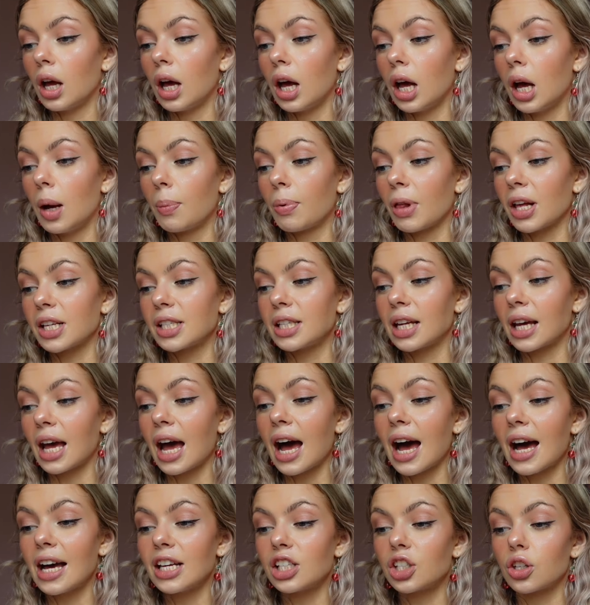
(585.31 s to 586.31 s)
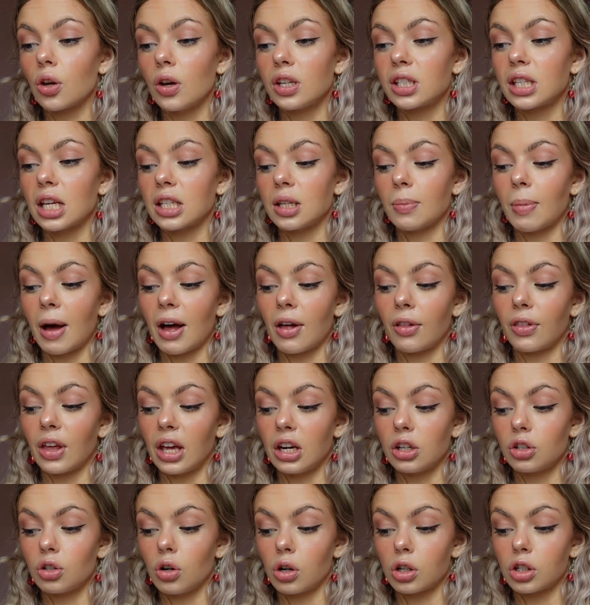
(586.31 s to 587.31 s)
Uh, plastic eyes, so it says about the
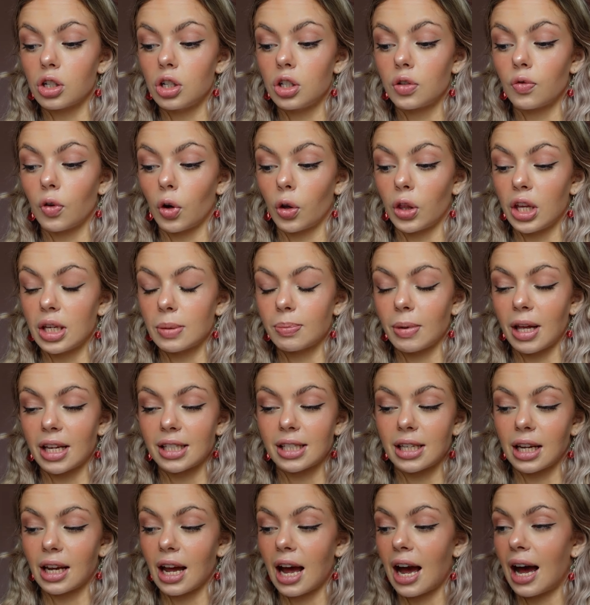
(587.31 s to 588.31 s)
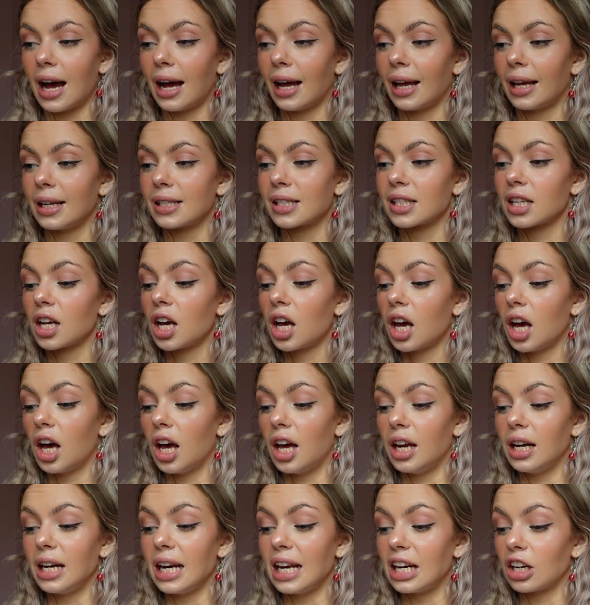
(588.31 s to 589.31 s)
instructions for these plastic eyes,
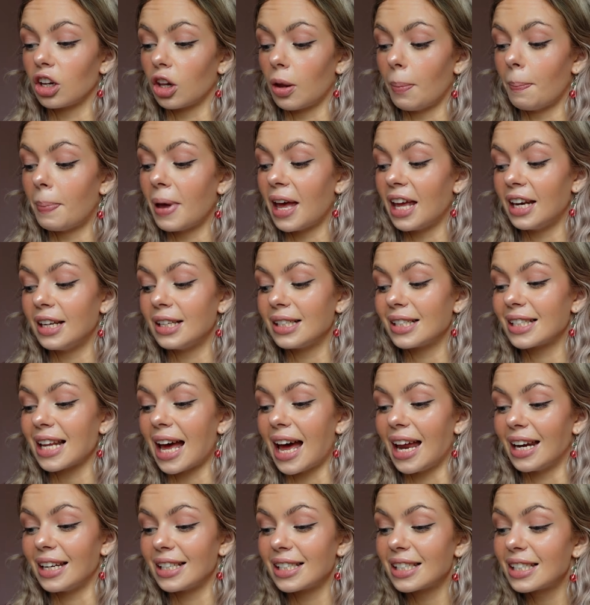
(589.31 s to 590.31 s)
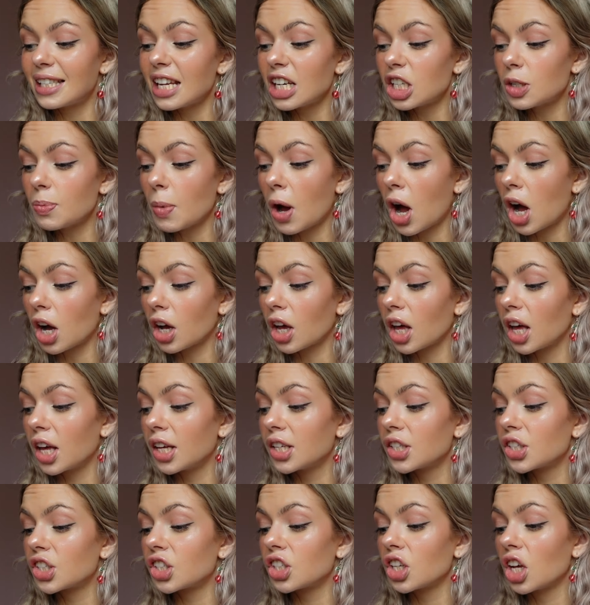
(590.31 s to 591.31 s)
uh, needle and pins and stitch
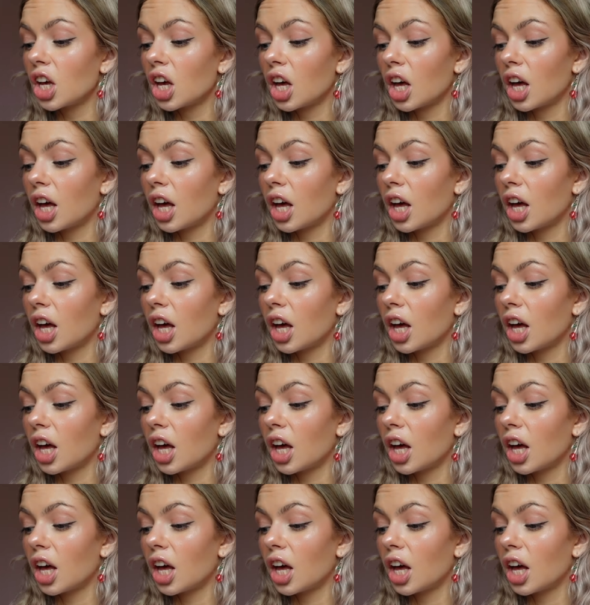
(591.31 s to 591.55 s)
markers.